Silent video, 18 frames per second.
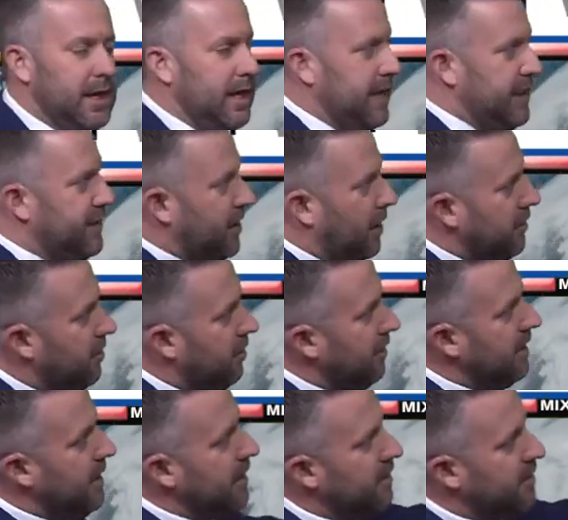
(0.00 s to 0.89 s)
It's
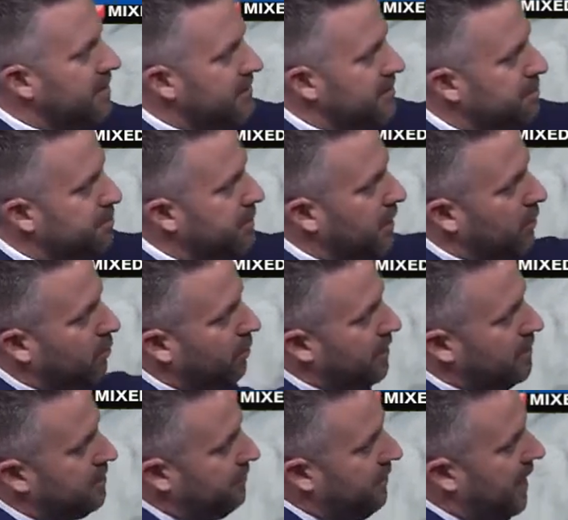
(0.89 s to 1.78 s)
underneath this big
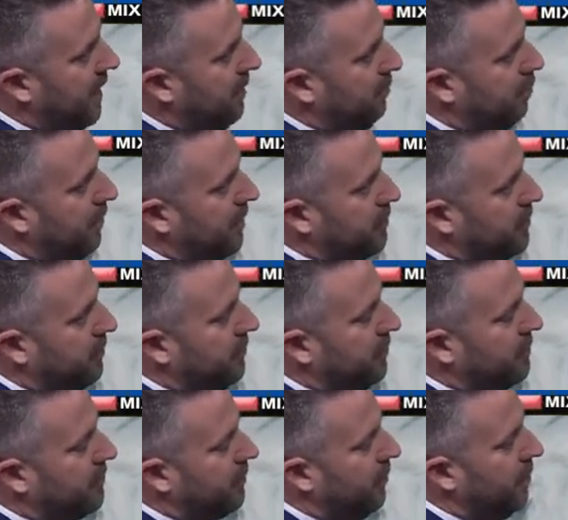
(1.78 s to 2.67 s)
ridge of high pressure,
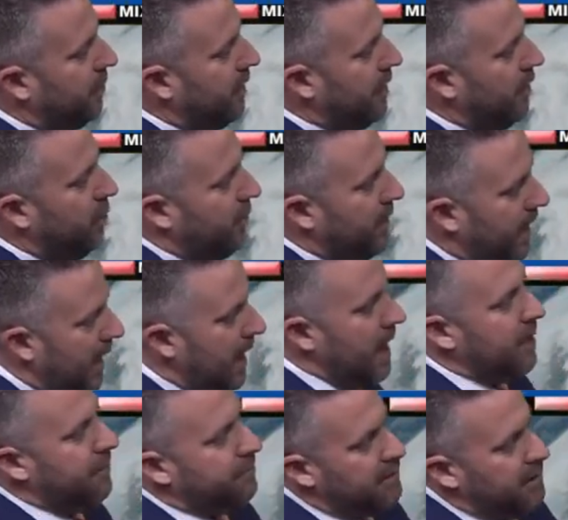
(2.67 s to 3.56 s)
so we
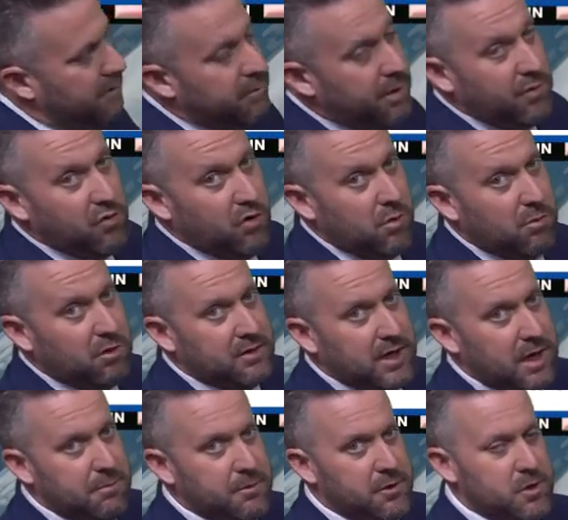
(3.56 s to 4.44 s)
have the above normal
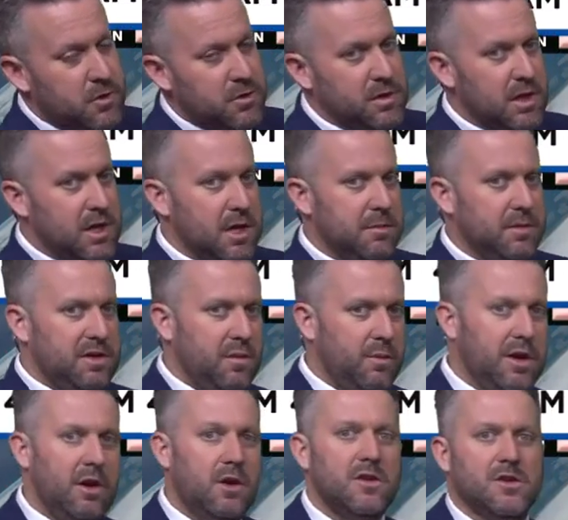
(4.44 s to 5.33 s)
temperatures, but then
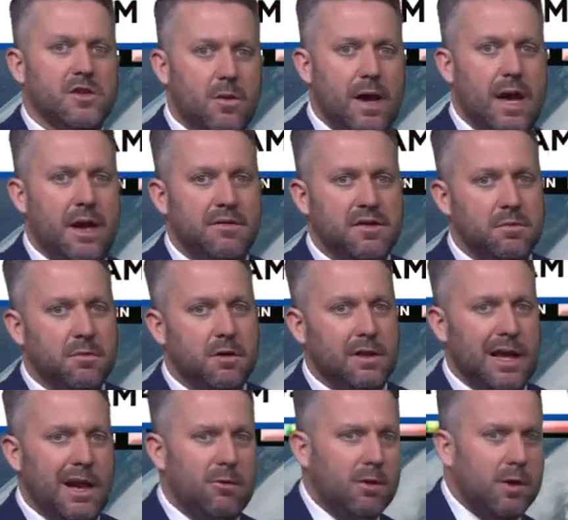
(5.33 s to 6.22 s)
we also have some
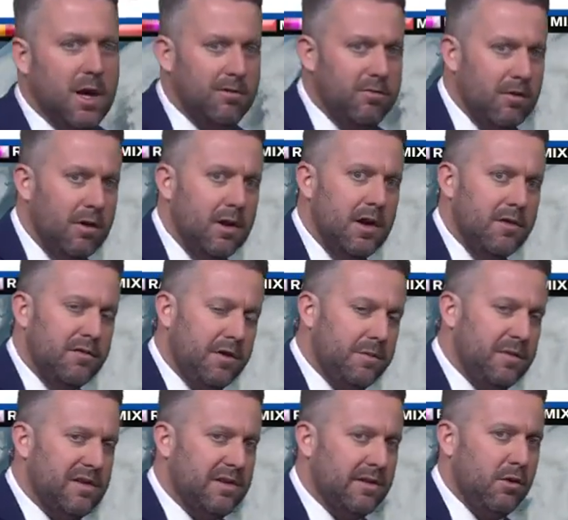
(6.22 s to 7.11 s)
cloud cover
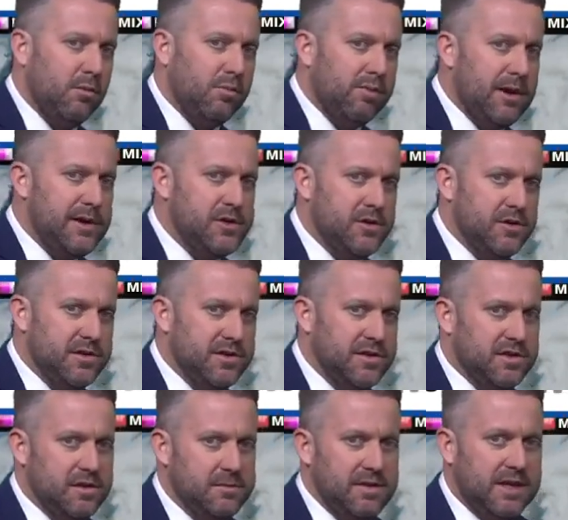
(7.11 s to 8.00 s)
from this low pressure
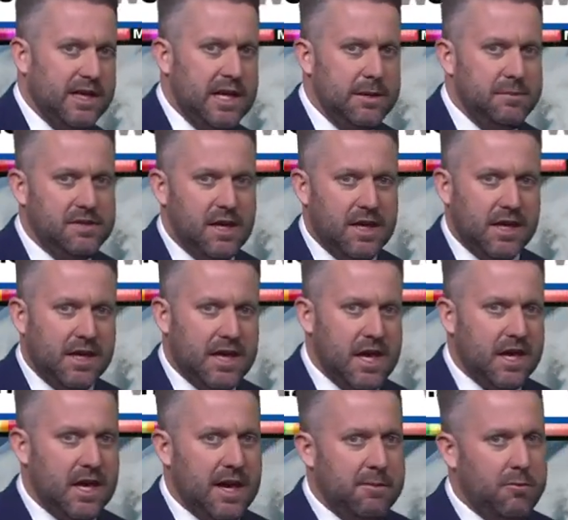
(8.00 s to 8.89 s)
system that keeps
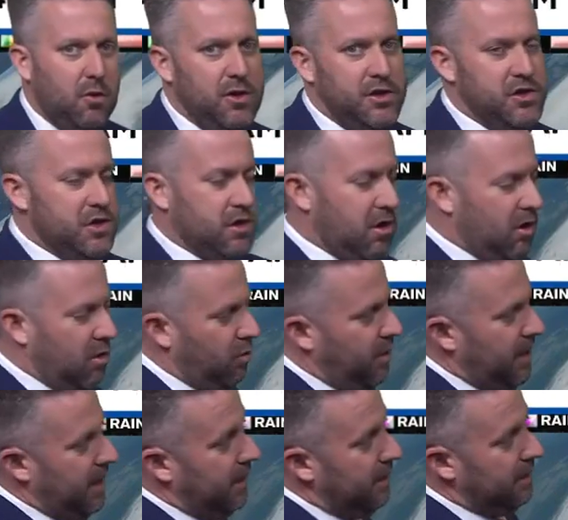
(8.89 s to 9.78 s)
kicking moisture our
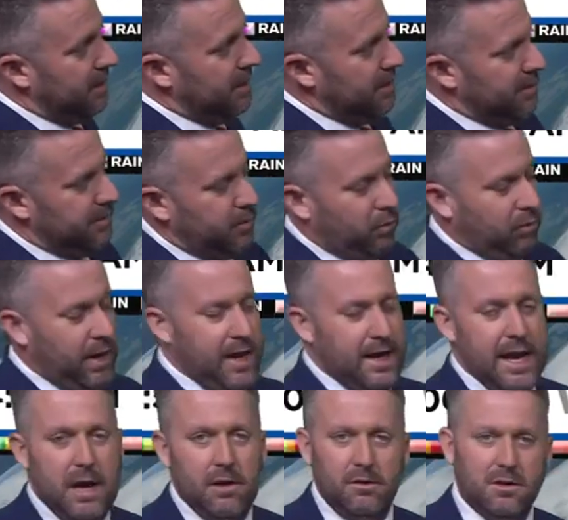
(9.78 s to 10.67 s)
way. The
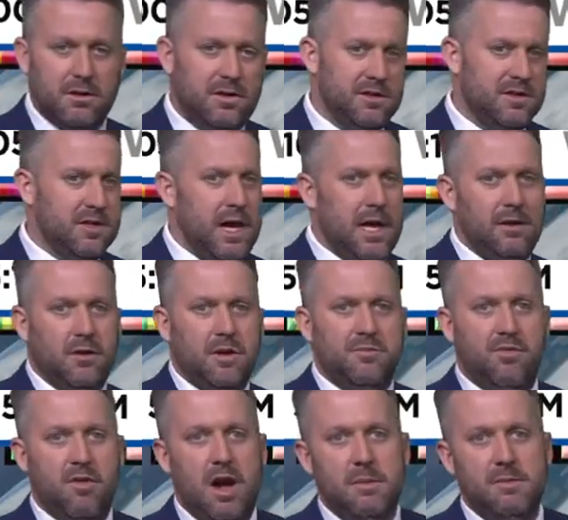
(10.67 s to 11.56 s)
rain outlook does not
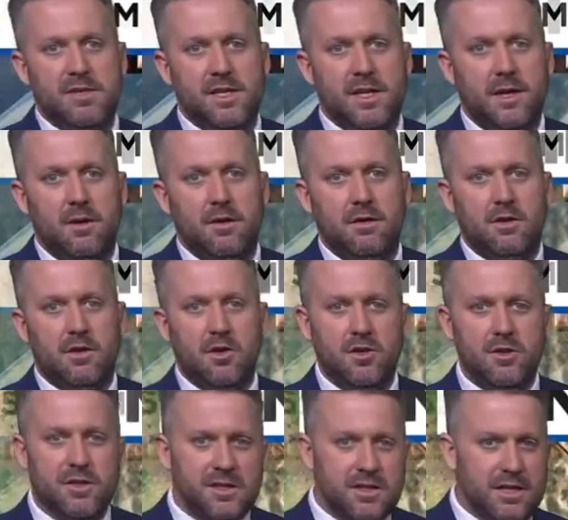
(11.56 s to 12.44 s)
look promising.
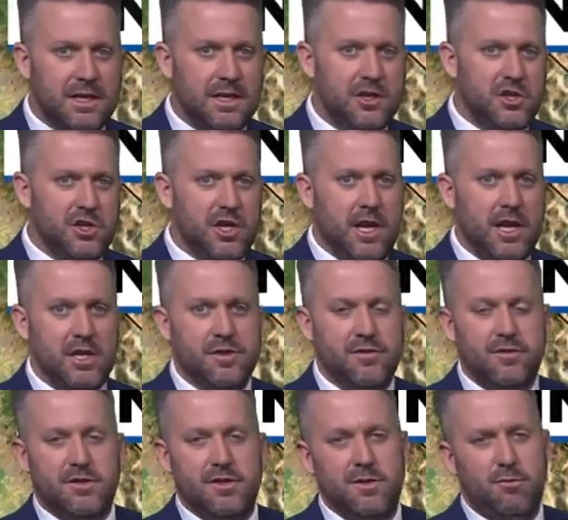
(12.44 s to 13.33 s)
Could see a chance
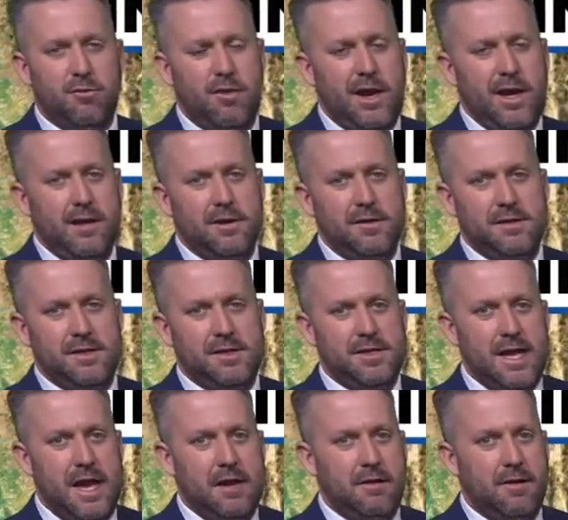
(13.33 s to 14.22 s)
for some rain on
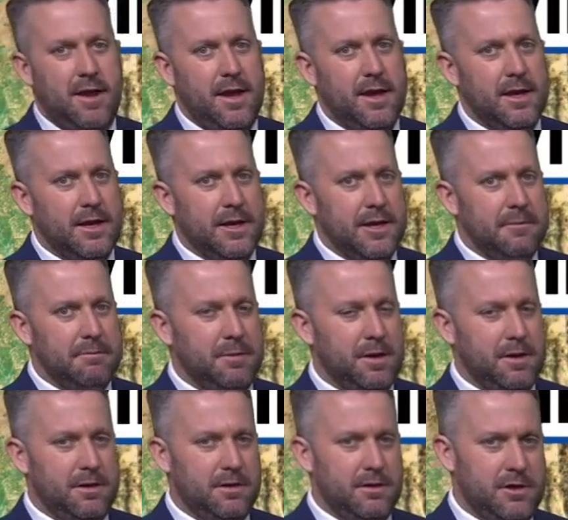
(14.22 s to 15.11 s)
Saturday,
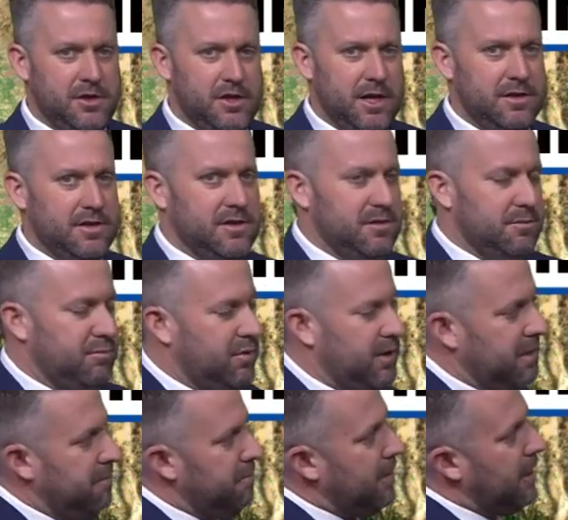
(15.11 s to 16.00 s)
but the chances are
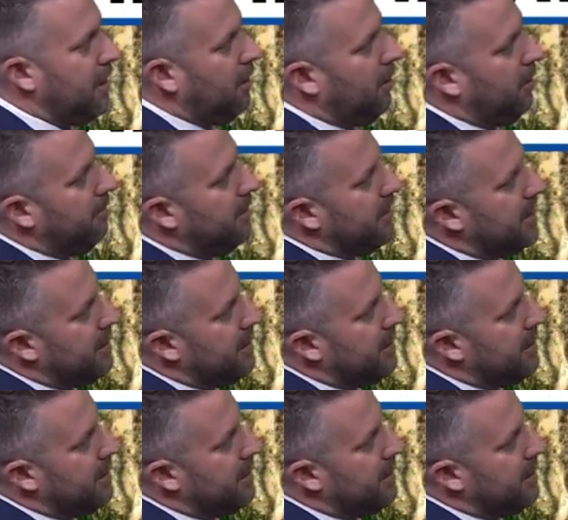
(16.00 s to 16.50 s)
pretty meager.